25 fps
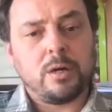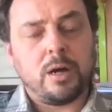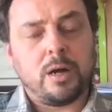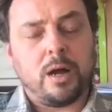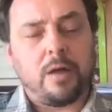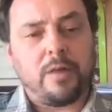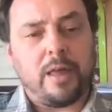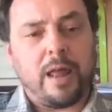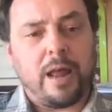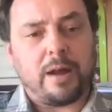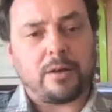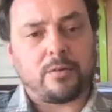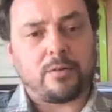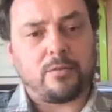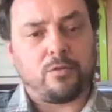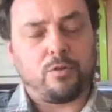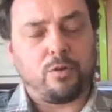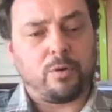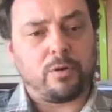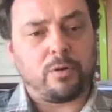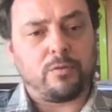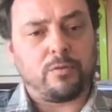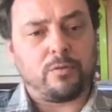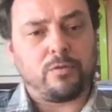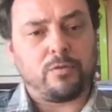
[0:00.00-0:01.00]
the act of
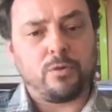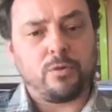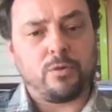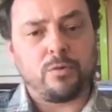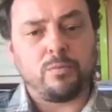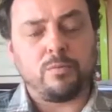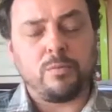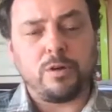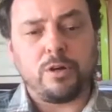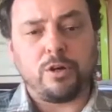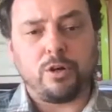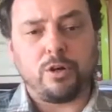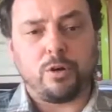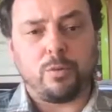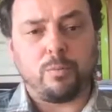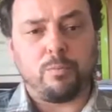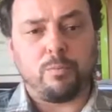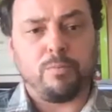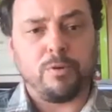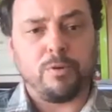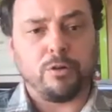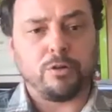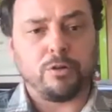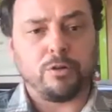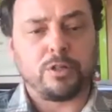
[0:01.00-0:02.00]
growing food you know
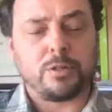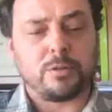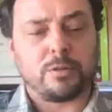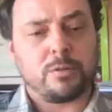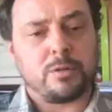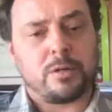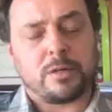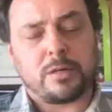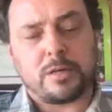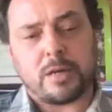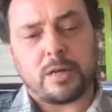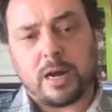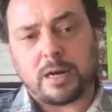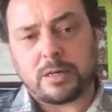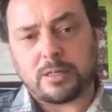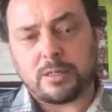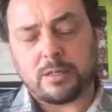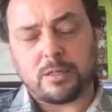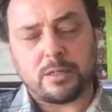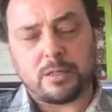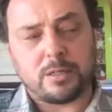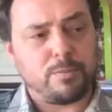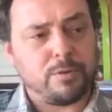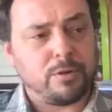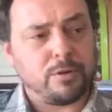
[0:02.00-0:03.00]
builds
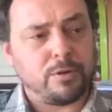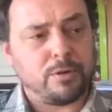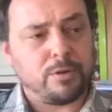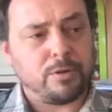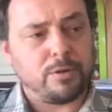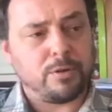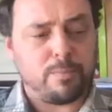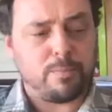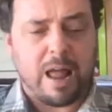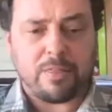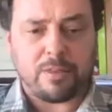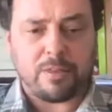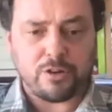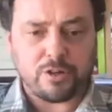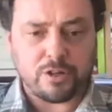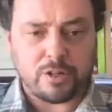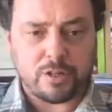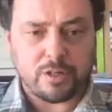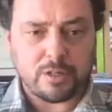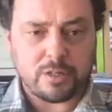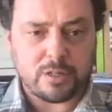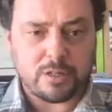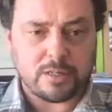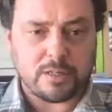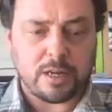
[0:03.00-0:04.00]
toxins builds
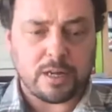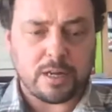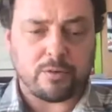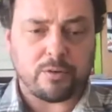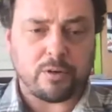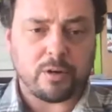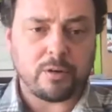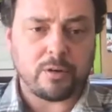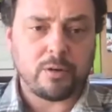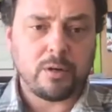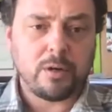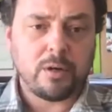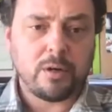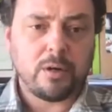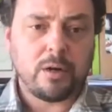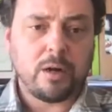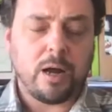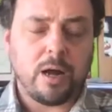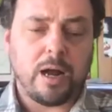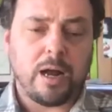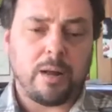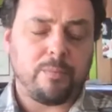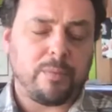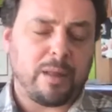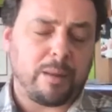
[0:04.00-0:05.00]
pathogens etc
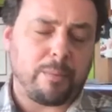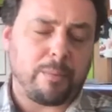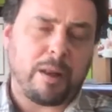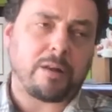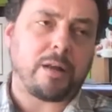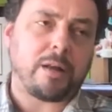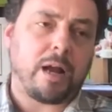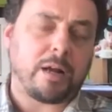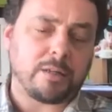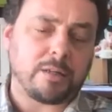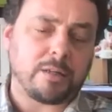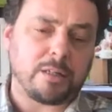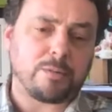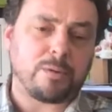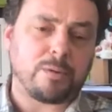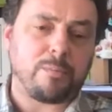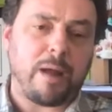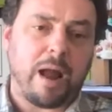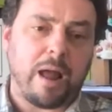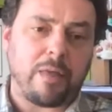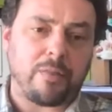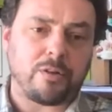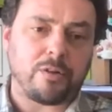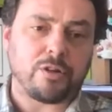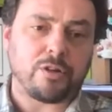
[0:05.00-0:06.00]
um, not, not toxins but
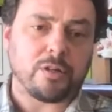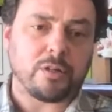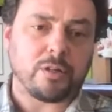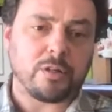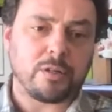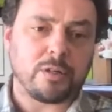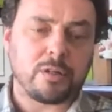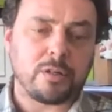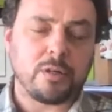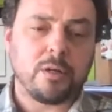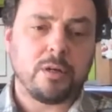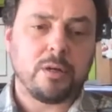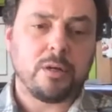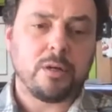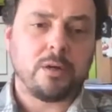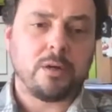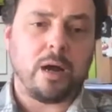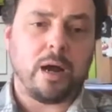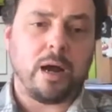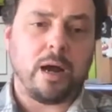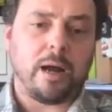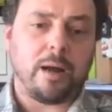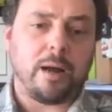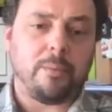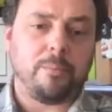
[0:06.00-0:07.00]
pathogens
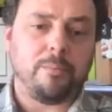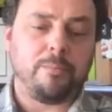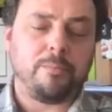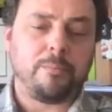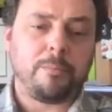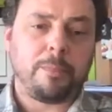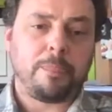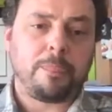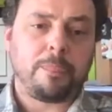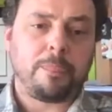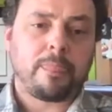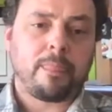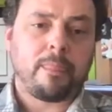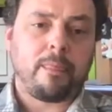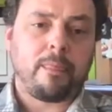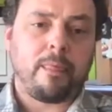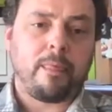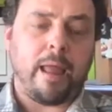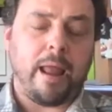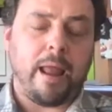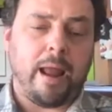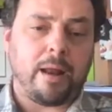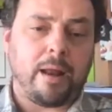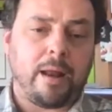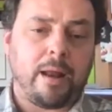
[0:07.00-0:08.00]
um,
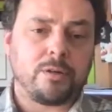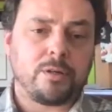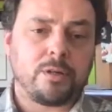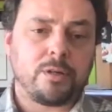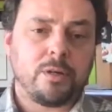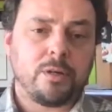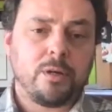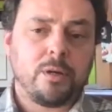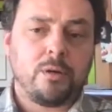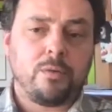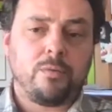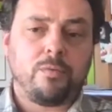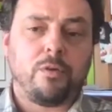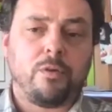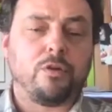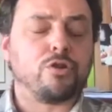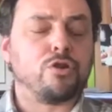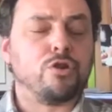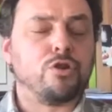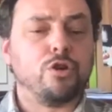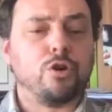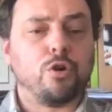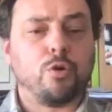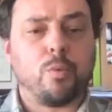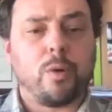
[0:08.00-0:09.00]
and there's
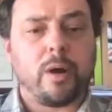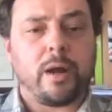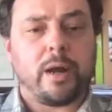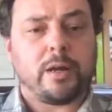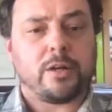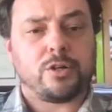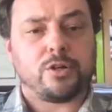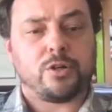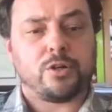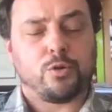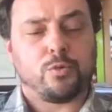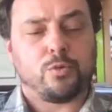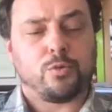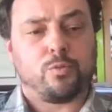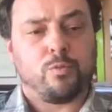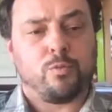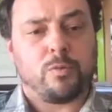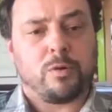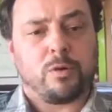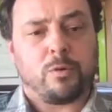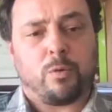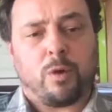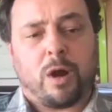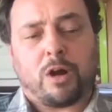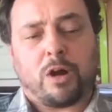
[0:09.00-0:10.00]
no way to
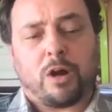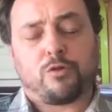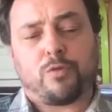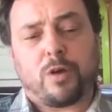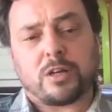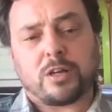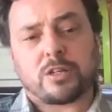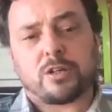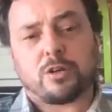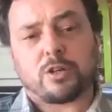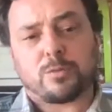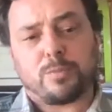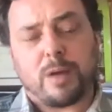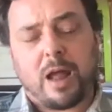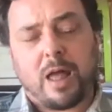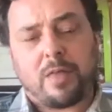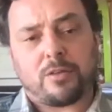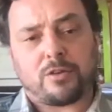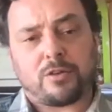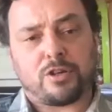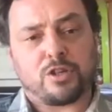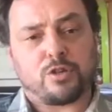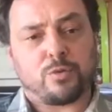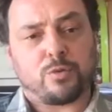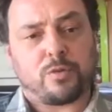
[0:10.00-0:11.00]
address those
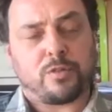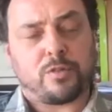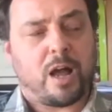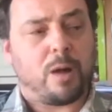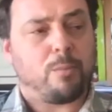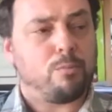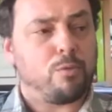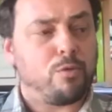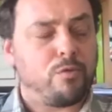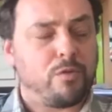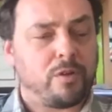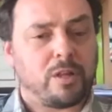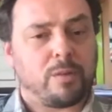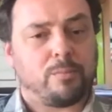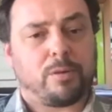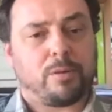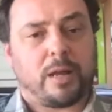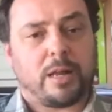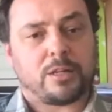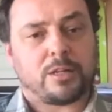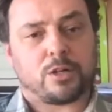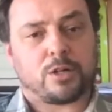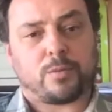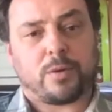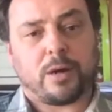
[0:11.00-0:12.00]
pathogens without moving the
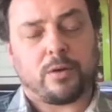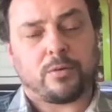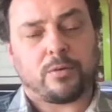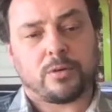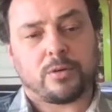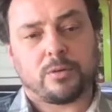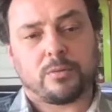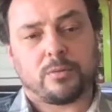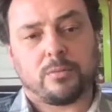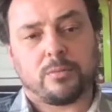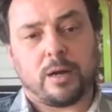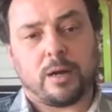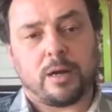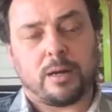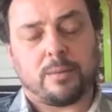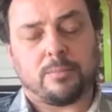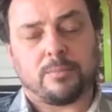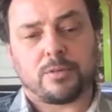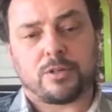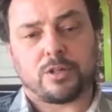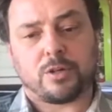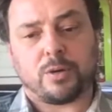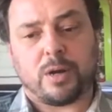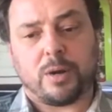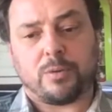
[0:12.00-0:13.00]
plants around. Um,
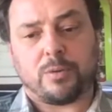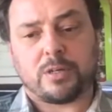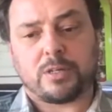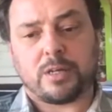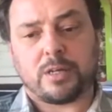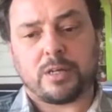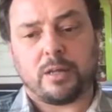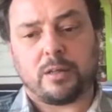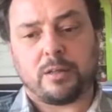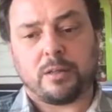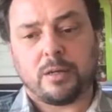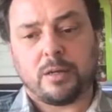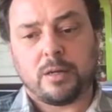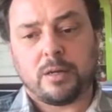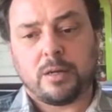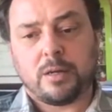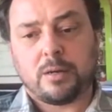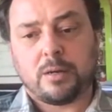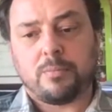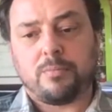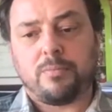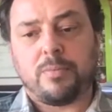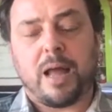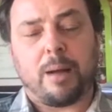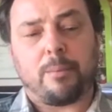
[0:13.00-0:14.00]
so I would say
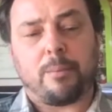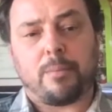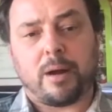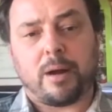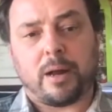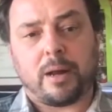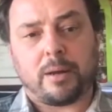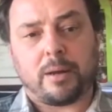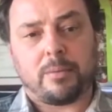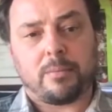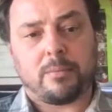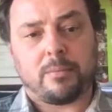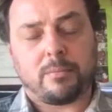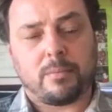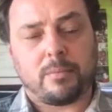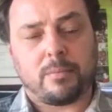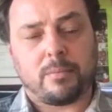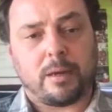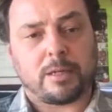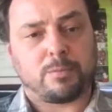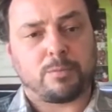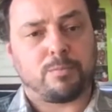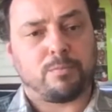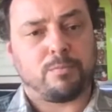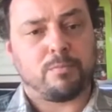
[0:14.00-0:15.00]
not my
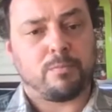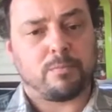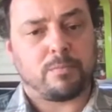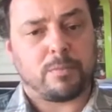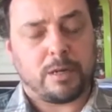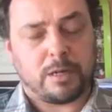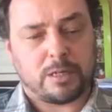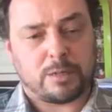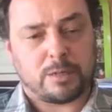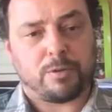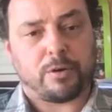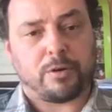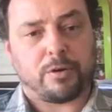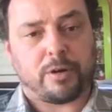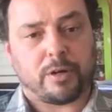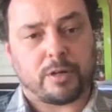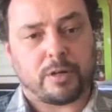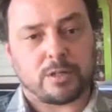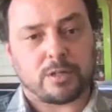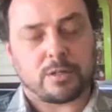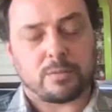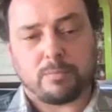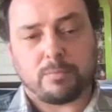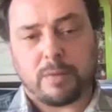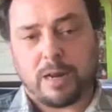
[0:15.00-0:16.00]
ex-
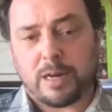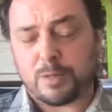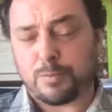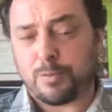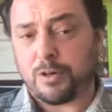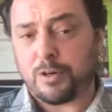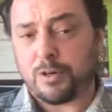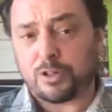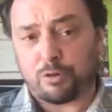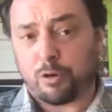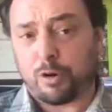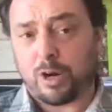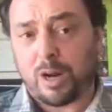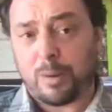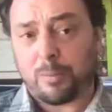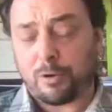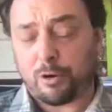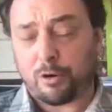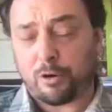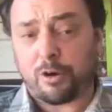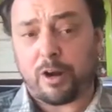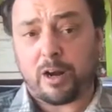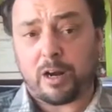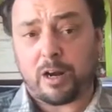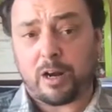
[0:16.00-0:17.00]
experience. My experience growing up on an
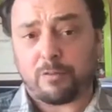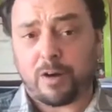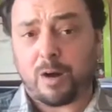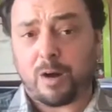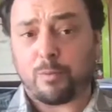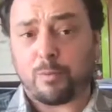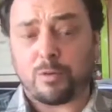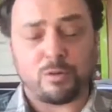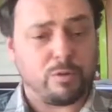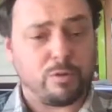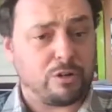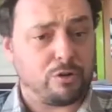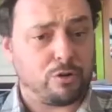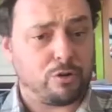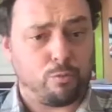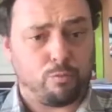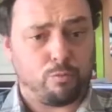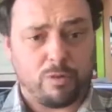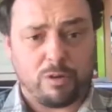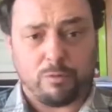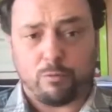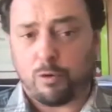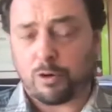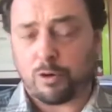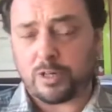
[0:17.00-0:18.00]
organic farm was we,
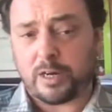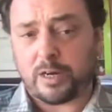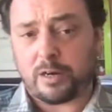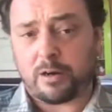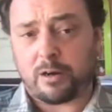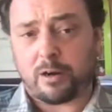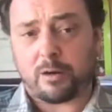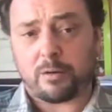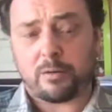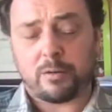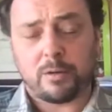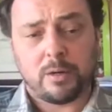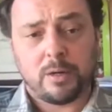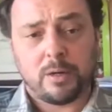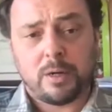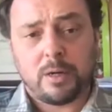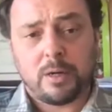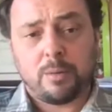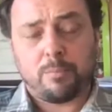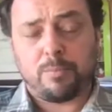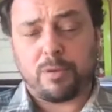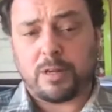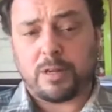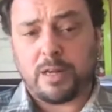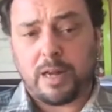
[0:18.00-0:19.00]
we rotated our
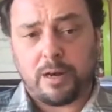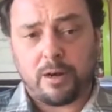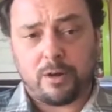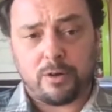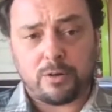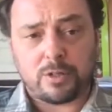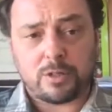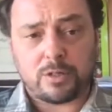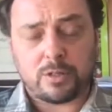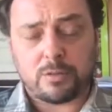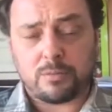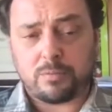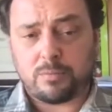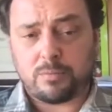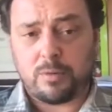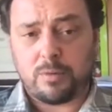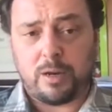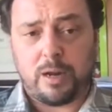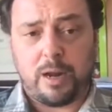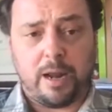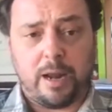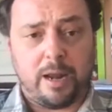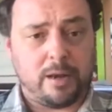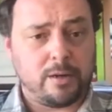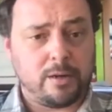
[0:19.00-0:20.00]
potatoes
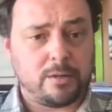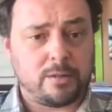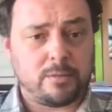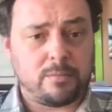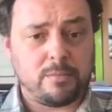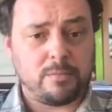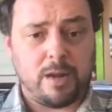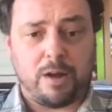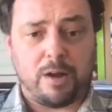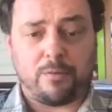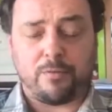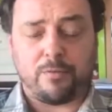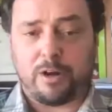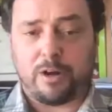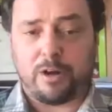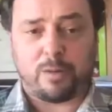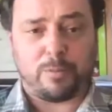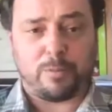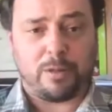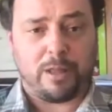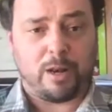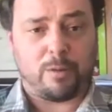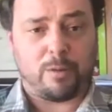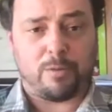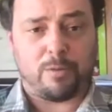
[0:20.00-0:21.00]
and every year the
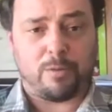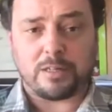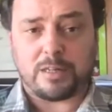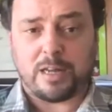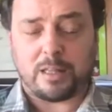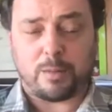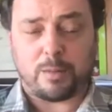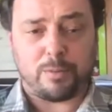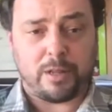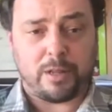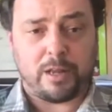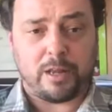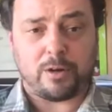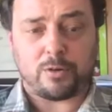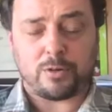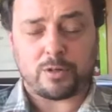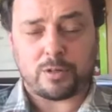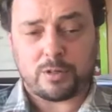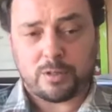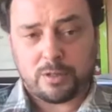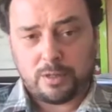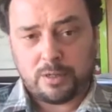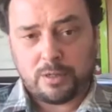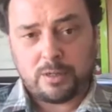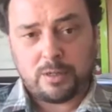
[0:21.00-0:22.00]
potato bugs ate the
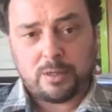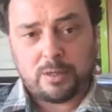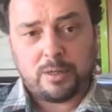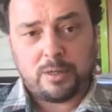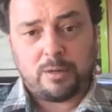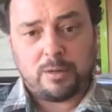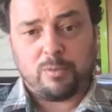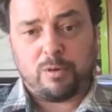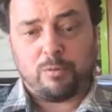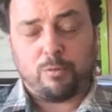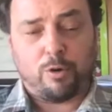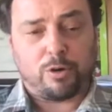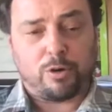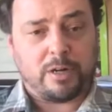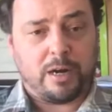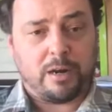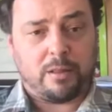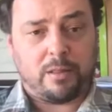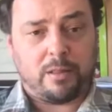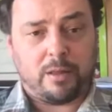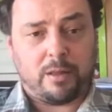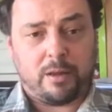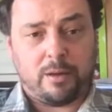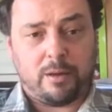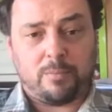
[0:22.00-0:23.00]
potatoes. We rotated
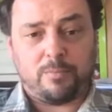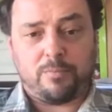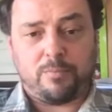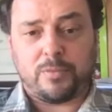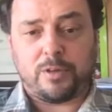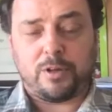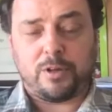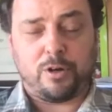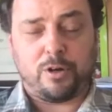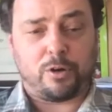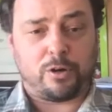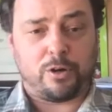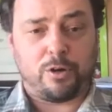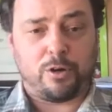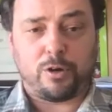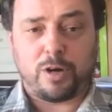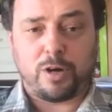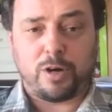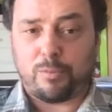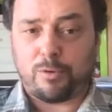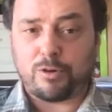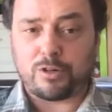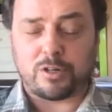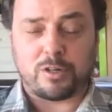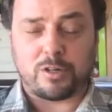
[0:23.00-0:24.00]
the, you know,
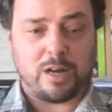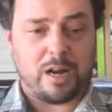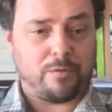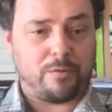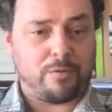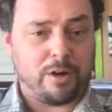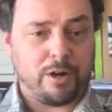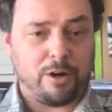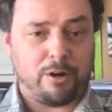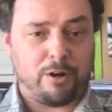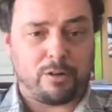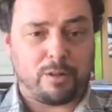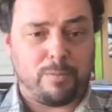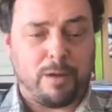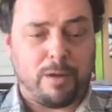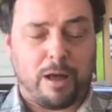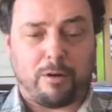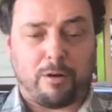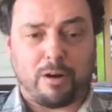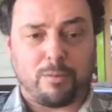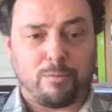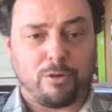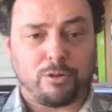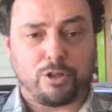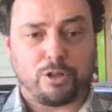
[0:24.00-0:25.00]
cucumbers and every year the
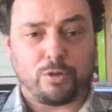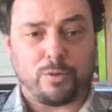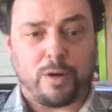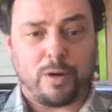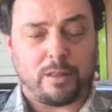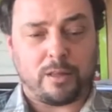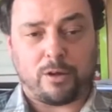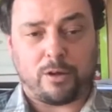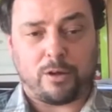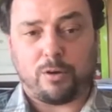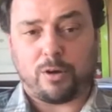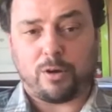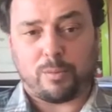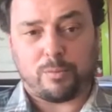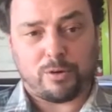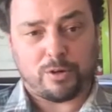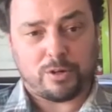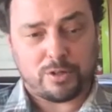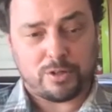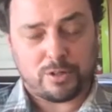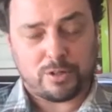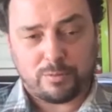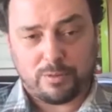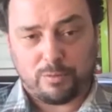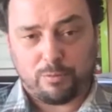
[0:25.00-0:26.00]
powdery mildew ate the
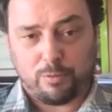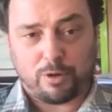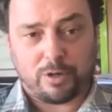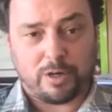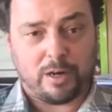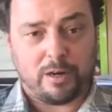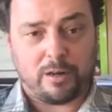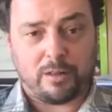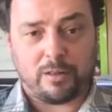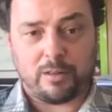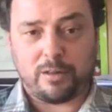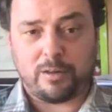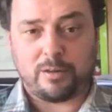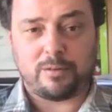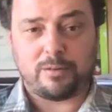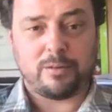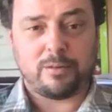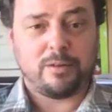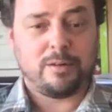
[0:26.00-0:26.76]
cucumbers. We rotated the,